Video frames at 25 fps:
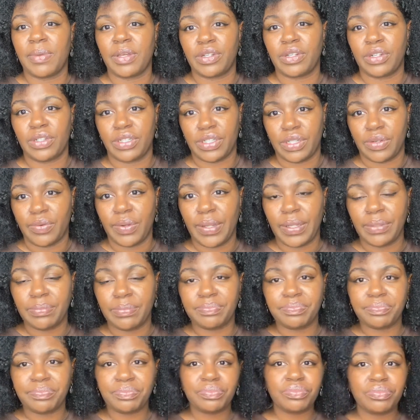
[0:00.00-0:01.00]
do it.
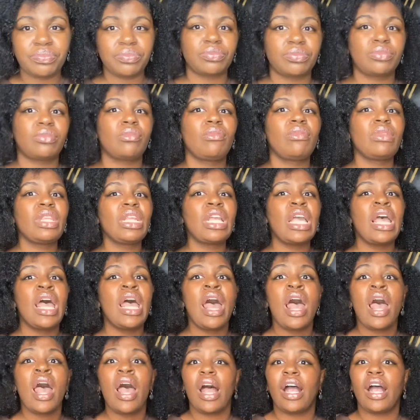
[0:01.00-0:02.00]

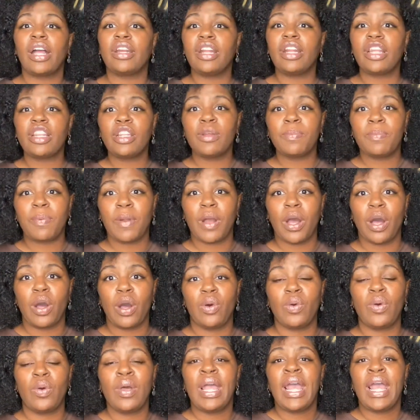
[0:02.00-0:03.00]
Another pro
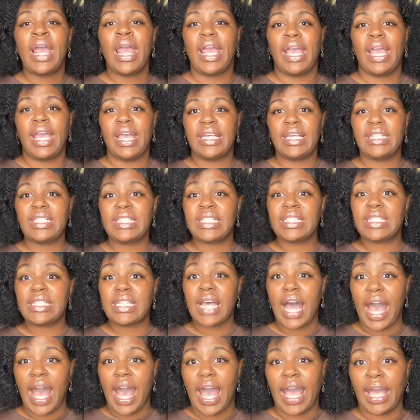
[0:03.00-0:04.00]
is
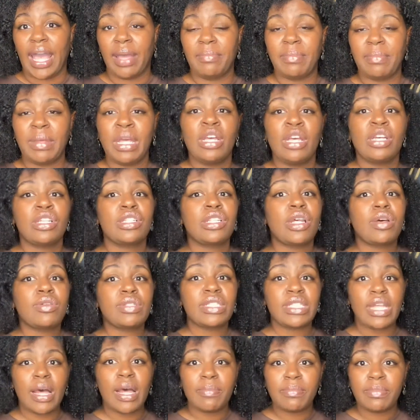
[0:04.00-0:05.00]
time. So
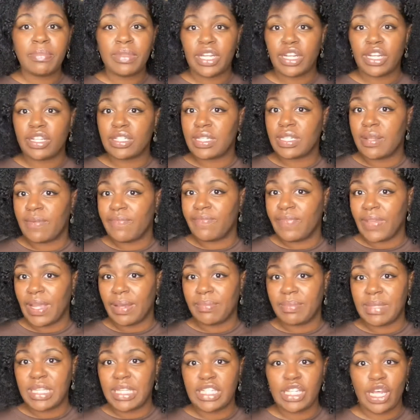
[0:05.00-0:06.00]
there's some
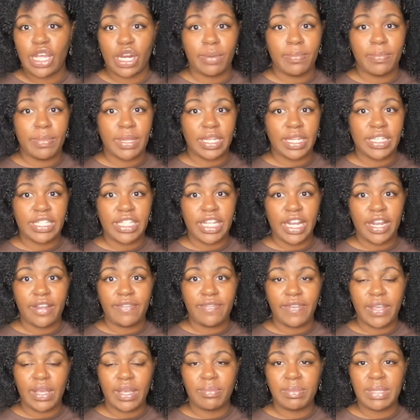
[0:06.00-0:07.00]
families that are military
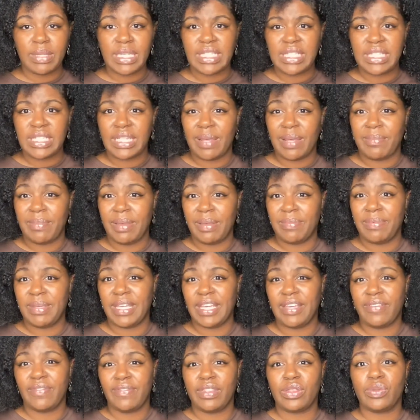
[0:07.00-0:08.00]
families. They may be
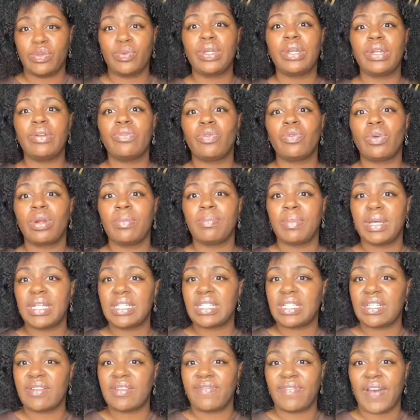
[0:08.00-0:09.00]
given 3 to 4 months to
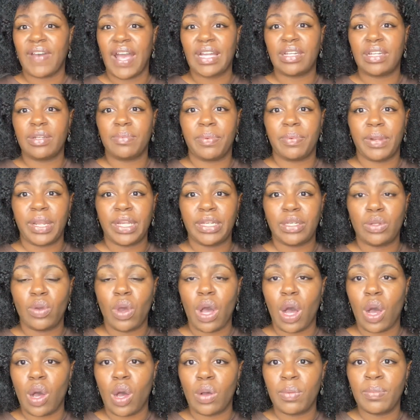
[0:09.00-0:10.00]
find a brand new
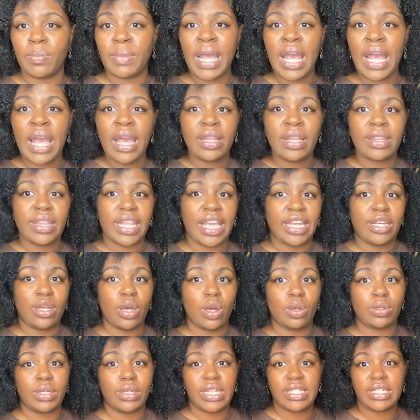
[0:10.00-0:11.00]
home. They don't
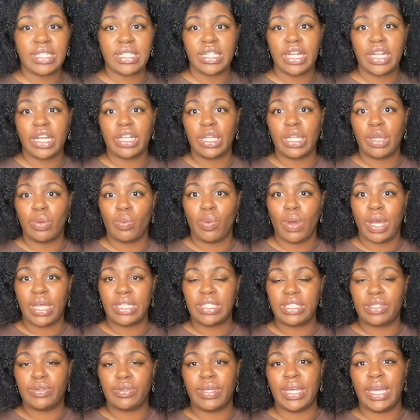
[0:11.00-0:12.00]
necessarily want to
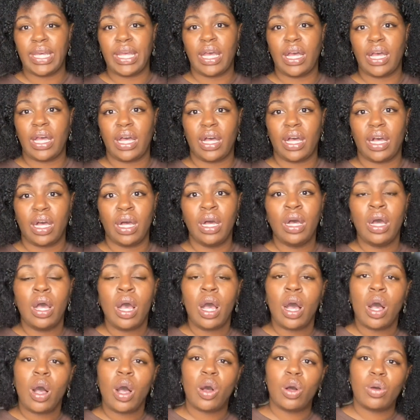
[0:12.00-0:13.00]
get a
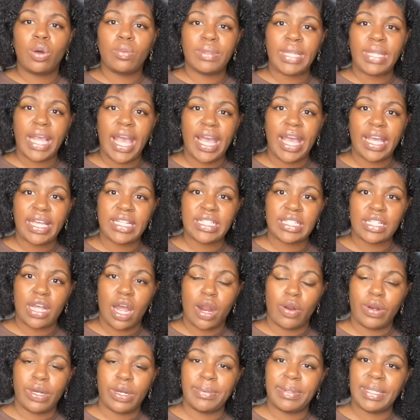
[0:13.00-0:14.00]
home that has already
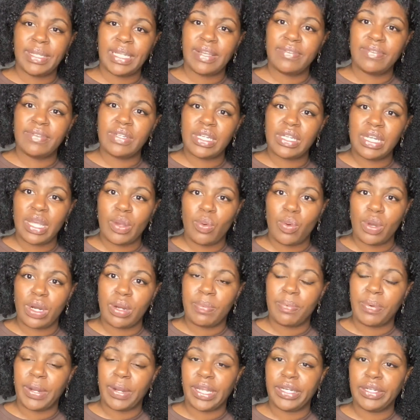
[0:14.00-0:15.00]
been lived in. They want a
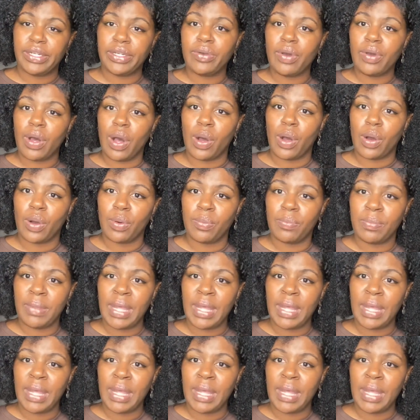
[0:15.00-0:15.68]
brand new home.